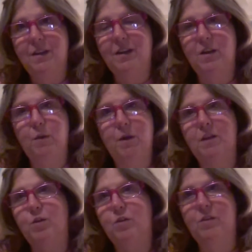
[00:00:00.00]
you know,
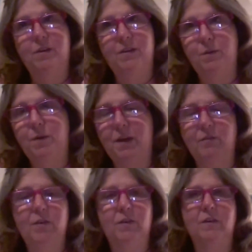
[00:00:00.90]
because it was just too
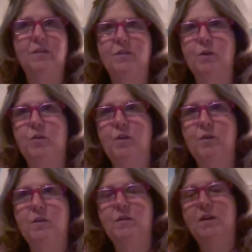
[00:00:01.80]
painful. So she
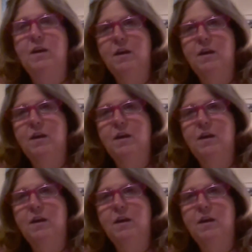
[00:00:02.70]
was,